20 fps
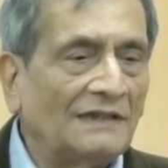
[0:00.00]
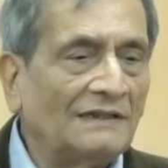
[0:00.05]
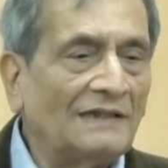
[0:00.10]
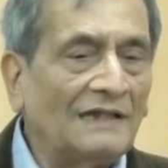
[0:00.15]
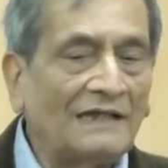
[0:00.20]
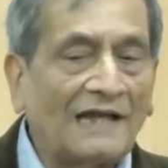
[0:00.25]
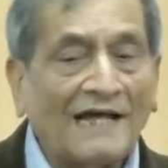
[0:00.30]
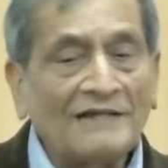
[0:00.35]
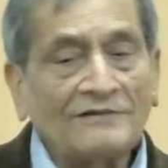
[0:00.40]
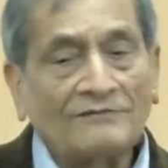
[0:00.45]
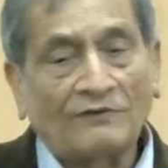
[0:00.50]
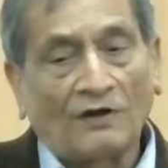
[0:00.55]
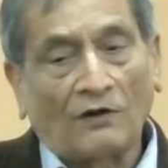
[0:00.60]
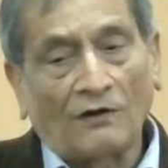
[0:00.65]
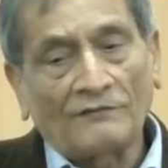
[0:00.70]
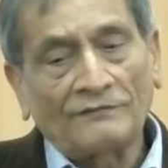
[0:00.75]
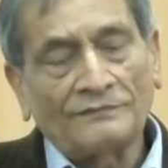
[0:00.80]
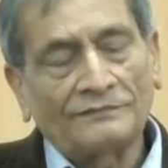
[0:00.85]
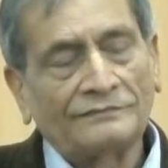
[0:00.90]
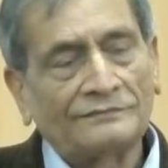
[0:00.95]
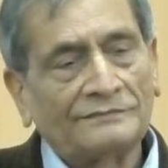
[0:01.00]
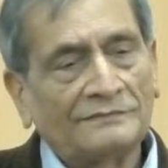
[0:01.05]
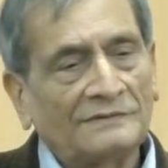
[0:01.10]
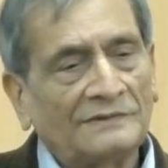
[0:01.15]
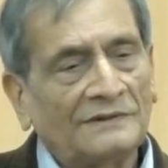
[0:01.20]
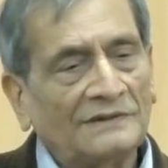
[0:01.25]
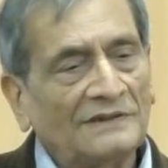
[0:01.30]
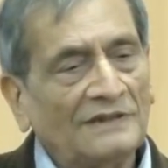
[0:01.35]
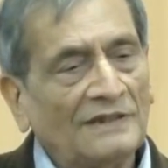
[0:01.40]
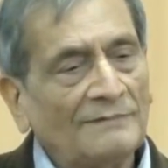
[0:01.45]
in the life
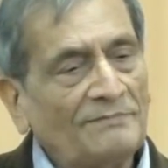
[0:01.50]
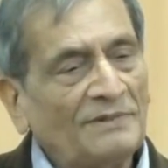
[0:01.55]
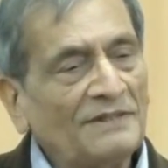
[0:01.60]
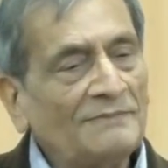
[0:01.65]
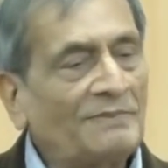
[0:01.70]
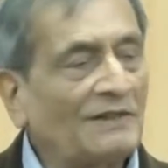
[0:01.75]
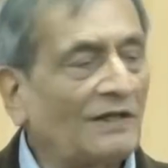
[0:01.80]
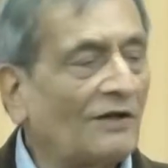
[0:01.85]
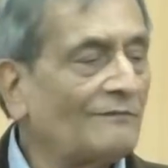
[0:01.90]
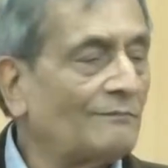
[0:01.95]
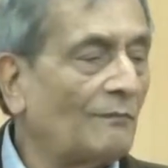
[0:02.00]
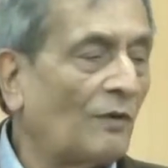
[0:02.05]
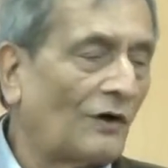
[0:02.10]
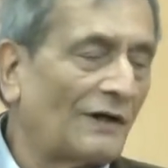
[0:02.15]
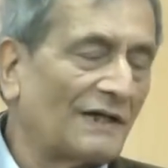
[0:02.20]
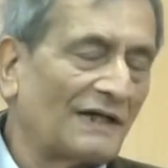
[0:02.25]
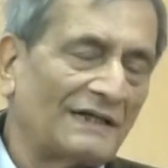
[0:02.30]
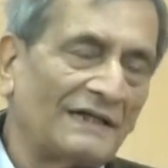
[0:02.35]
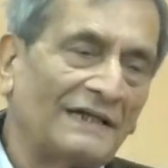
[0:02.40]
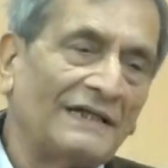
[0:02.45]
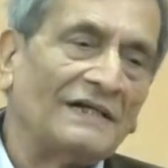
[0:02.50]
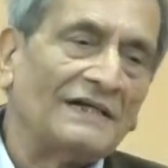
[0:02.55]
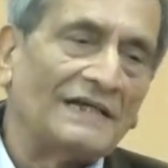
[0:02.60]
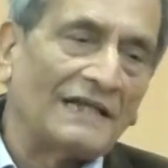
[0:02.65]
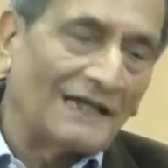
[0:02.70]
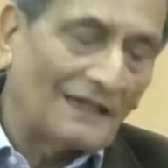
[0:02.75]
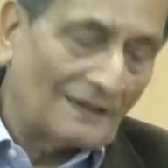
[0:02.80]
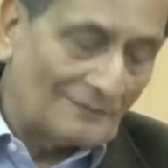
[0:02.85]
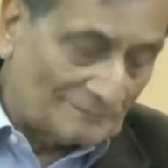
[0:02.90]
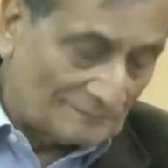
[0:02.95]
of the people of modern
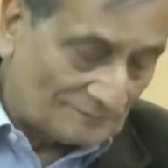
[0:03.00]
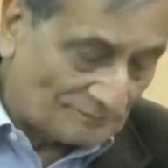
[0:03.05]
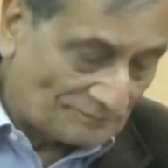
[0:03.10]
India.